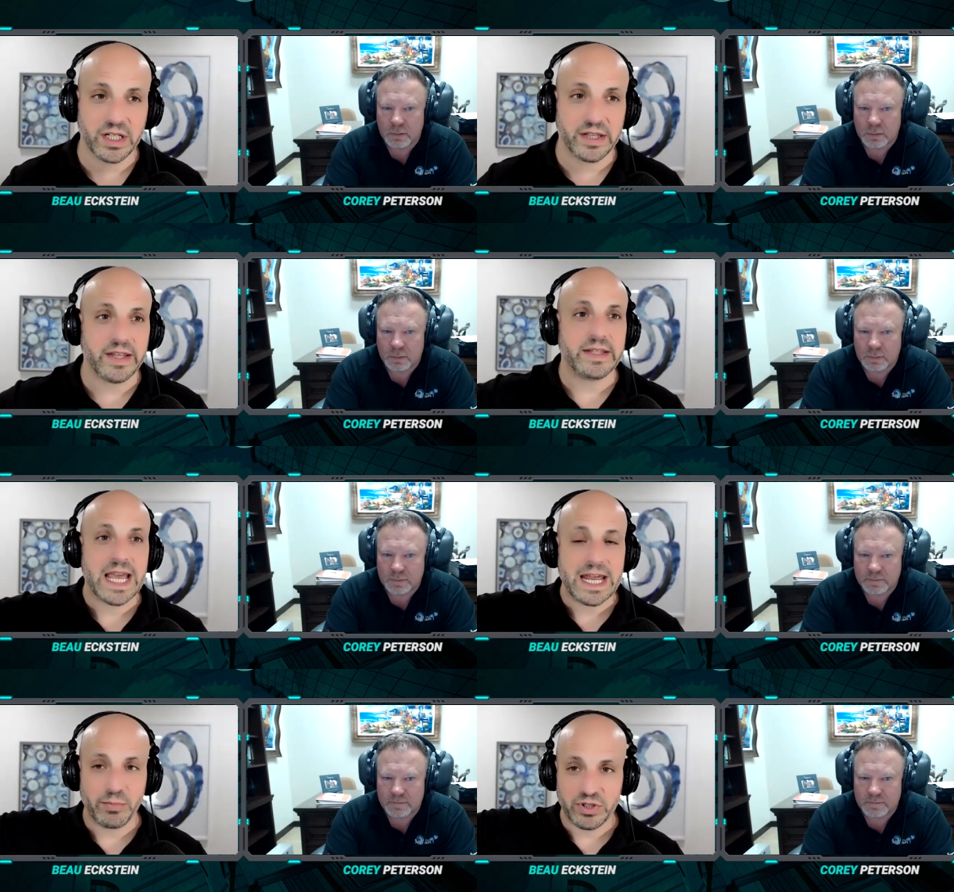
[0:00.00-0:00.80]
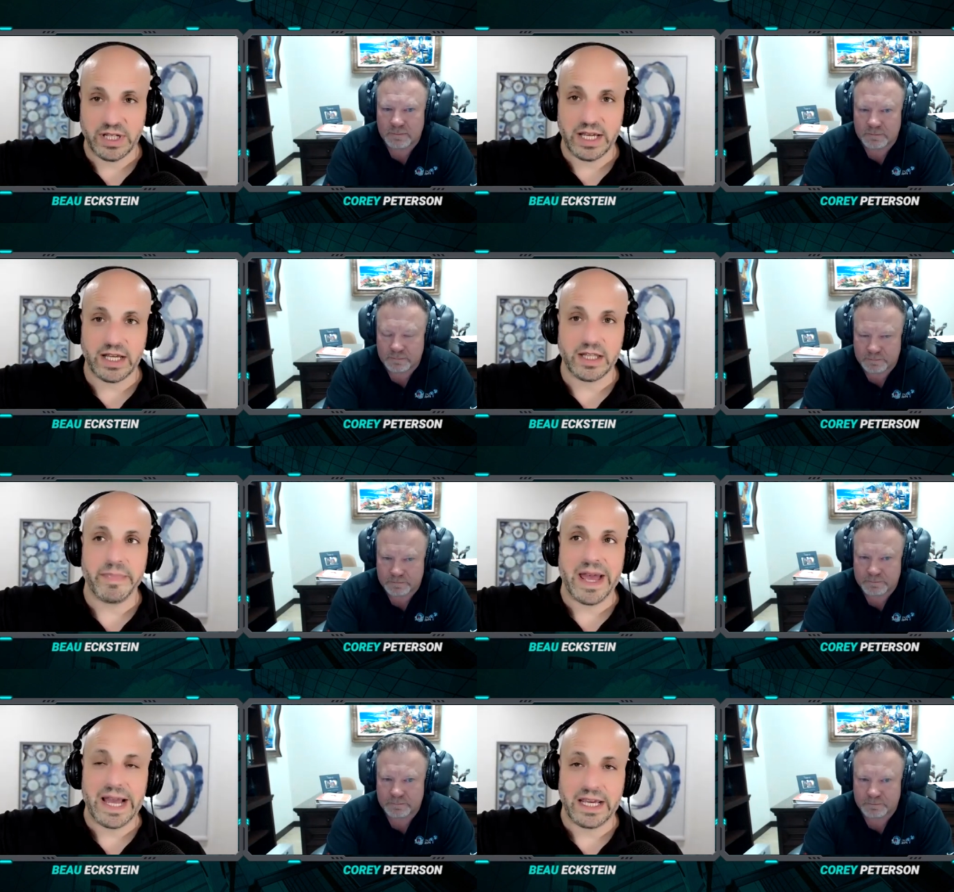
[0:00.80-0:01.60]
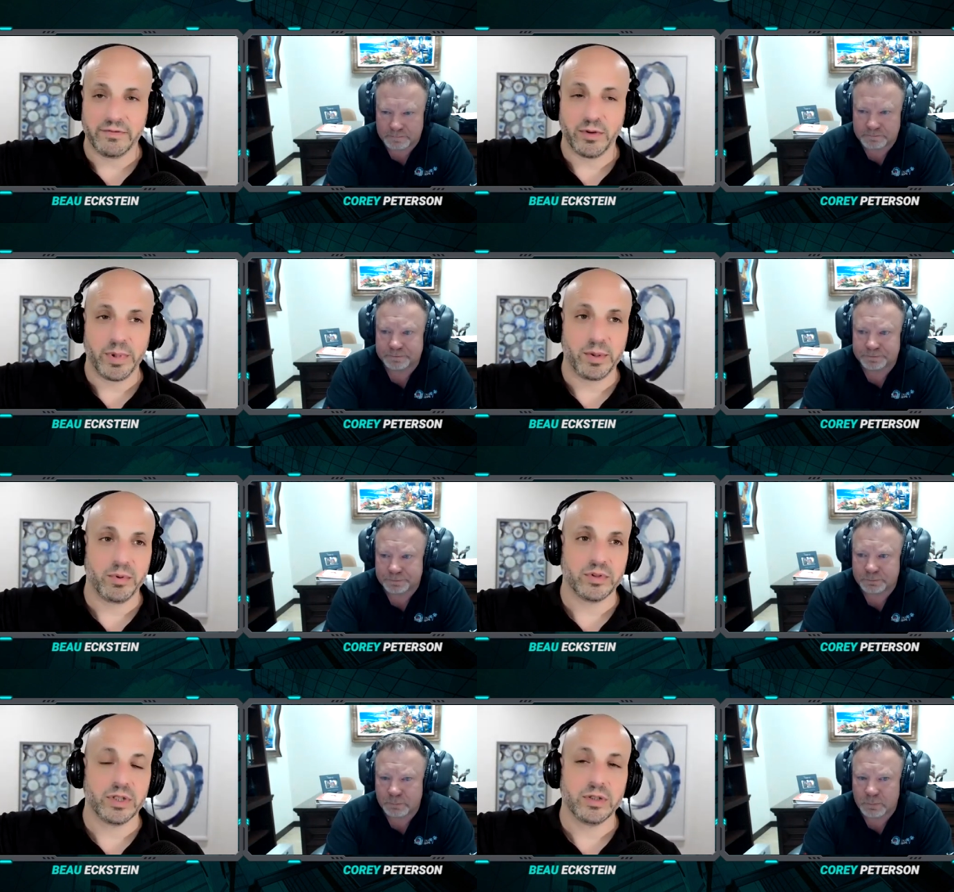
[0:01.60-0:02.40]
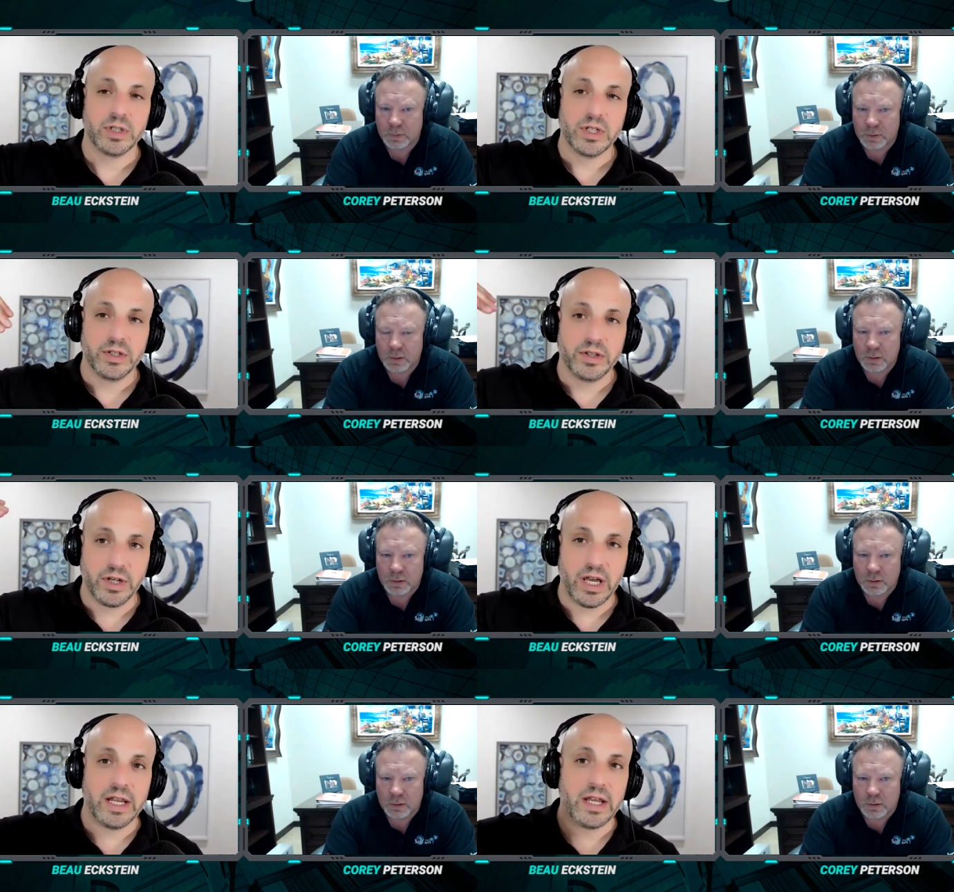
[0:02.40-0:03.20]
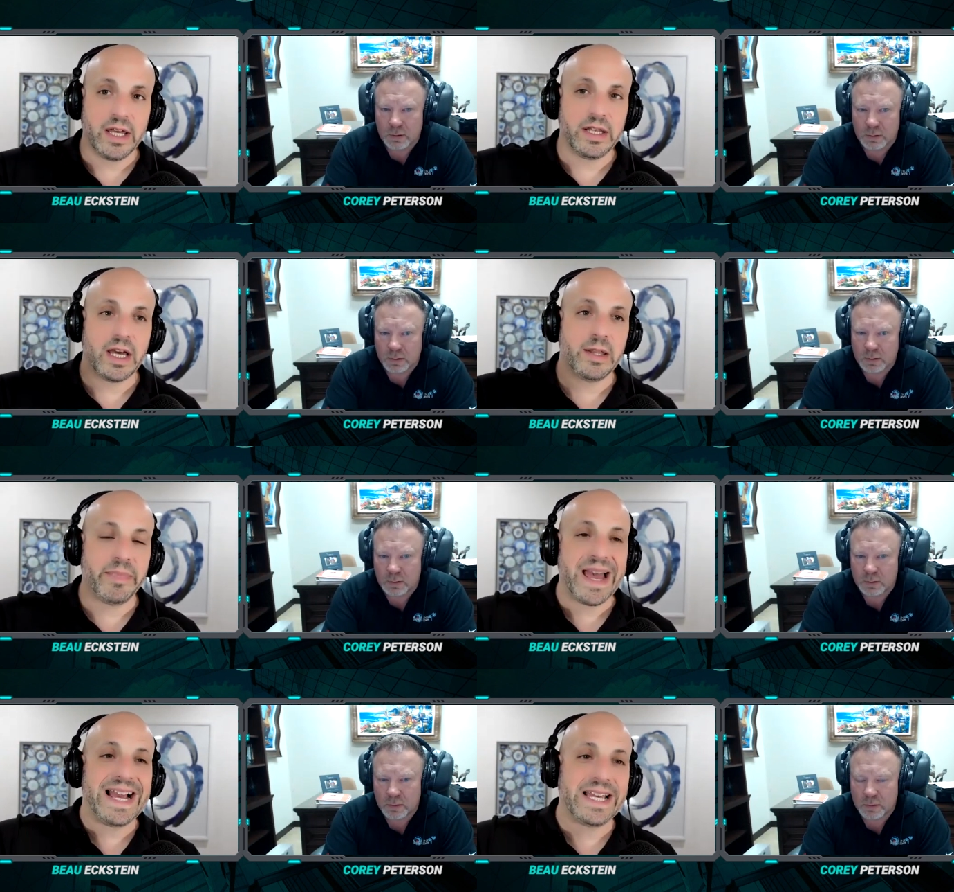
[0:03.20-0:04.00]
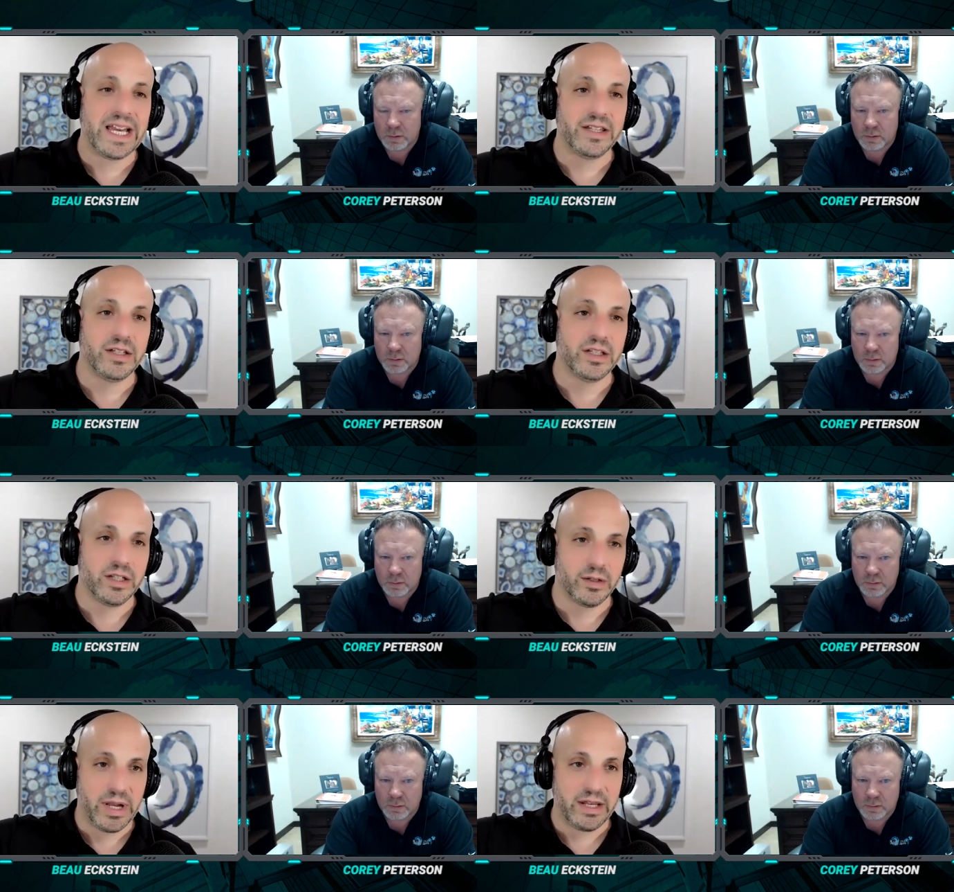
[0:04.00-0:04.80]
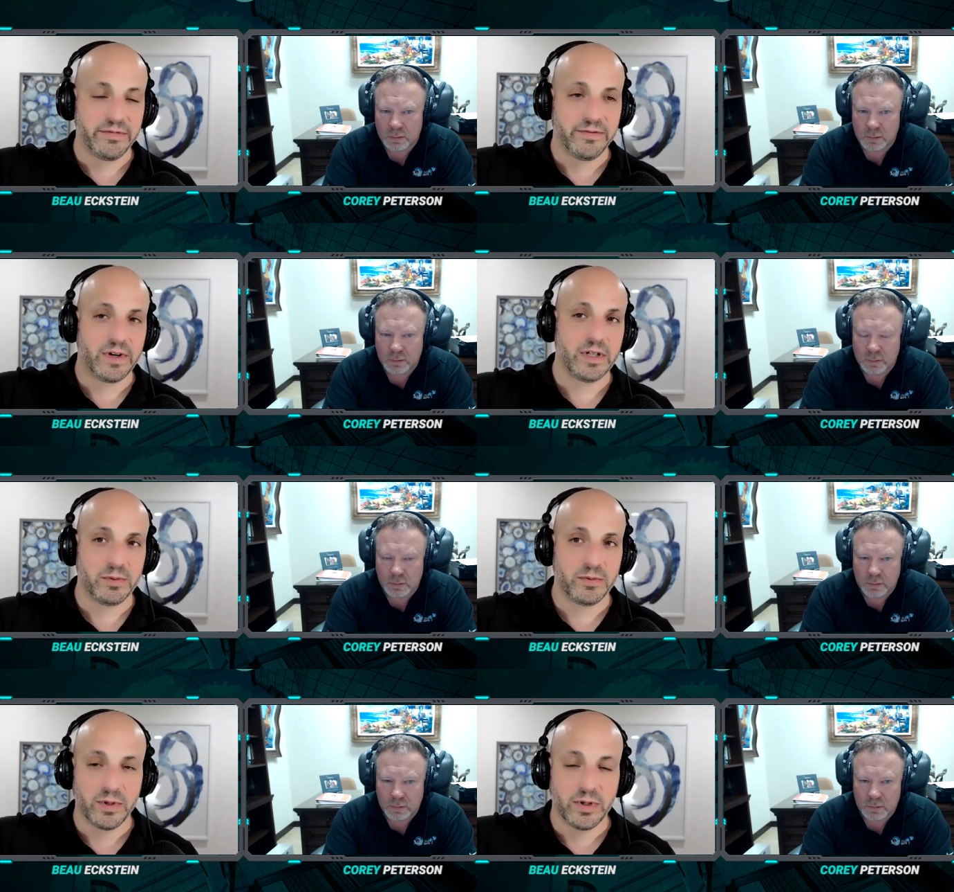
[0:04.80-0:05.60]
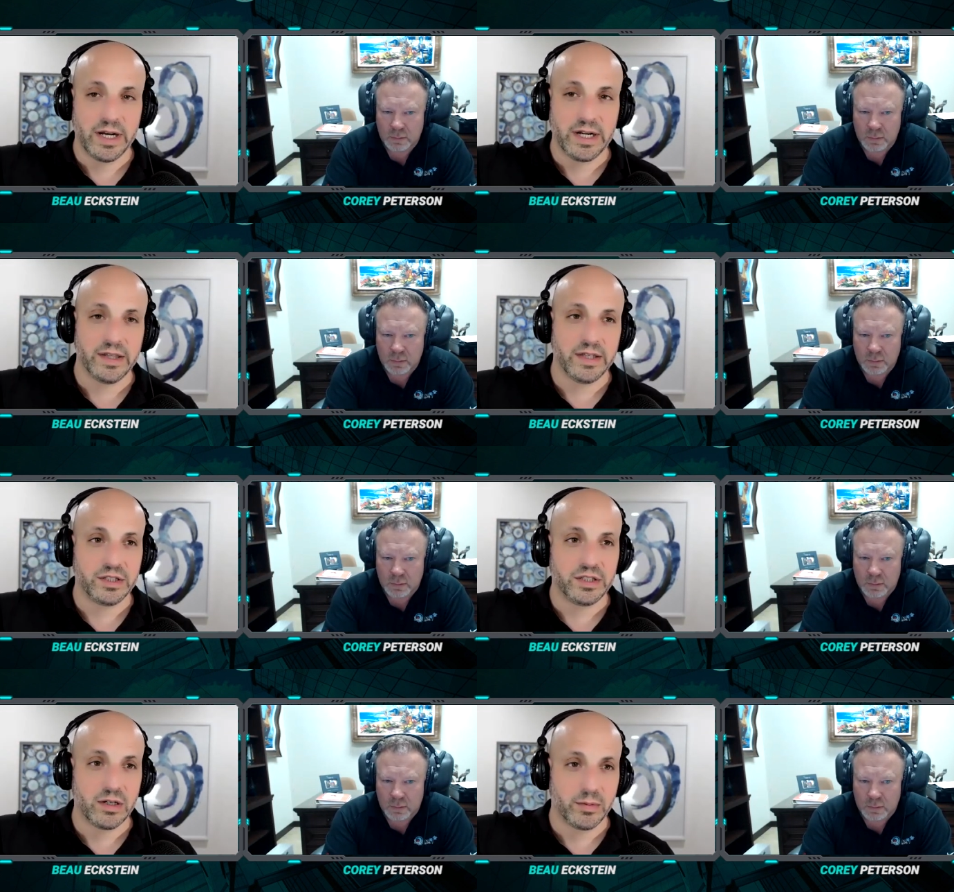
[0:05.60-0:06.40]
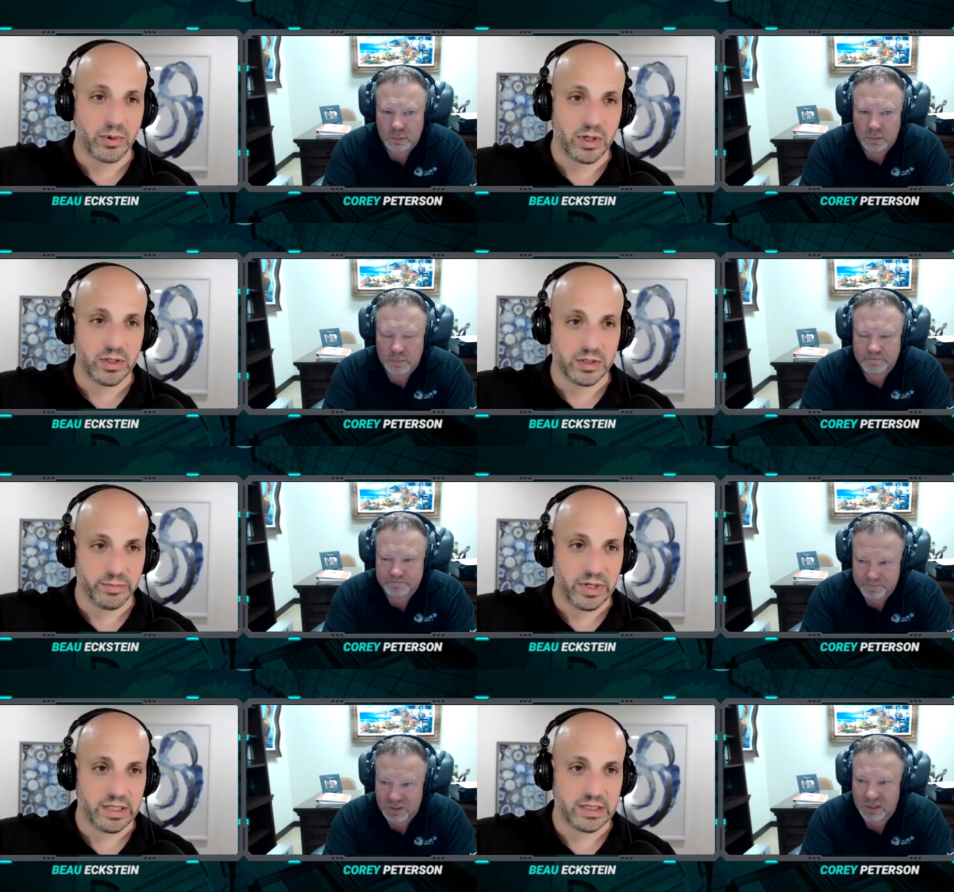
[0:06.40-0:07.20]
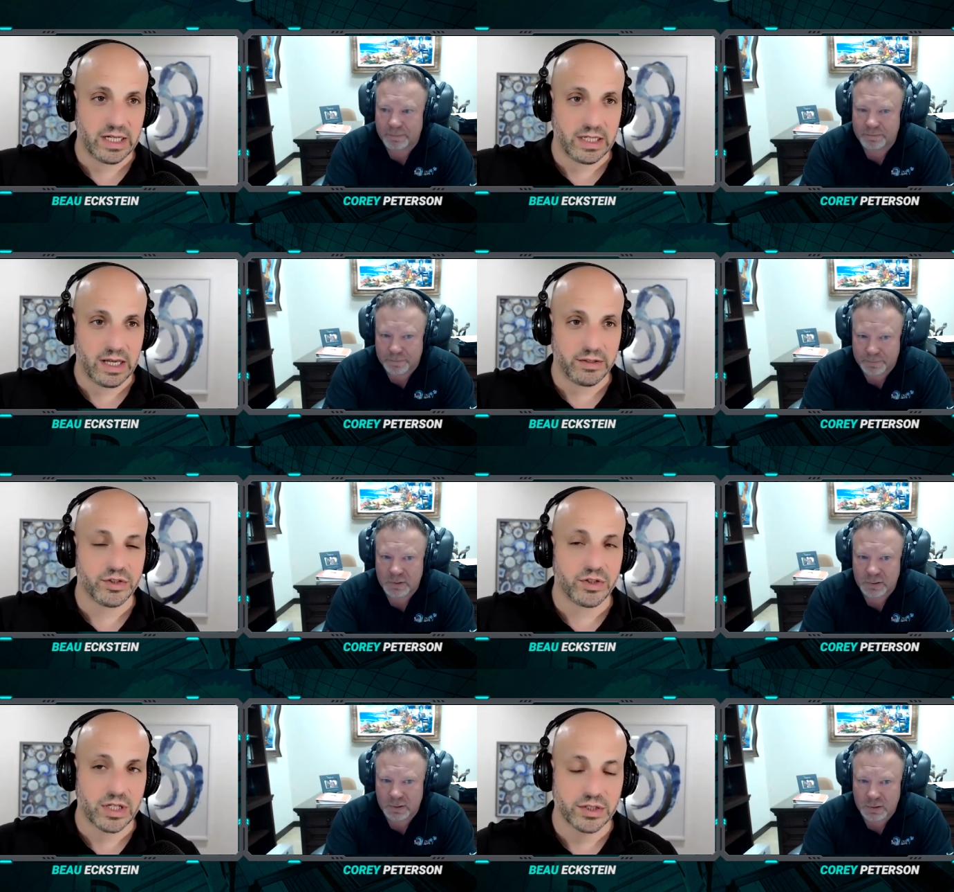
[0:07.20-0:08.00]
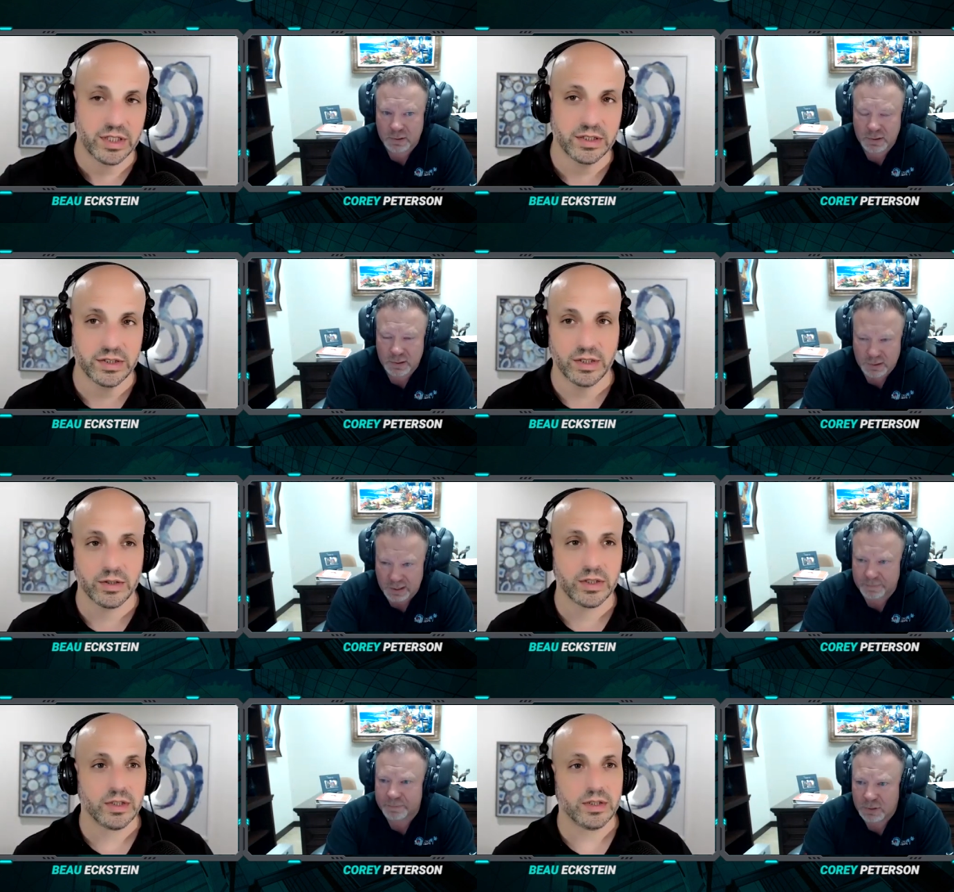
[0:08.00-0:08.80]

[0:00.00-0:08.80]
Speaker 1: and then ten percent on the back end for people. So the, and and on the back end, they're paid first before any of the general partners are paid. Is that how you structure it? So yep.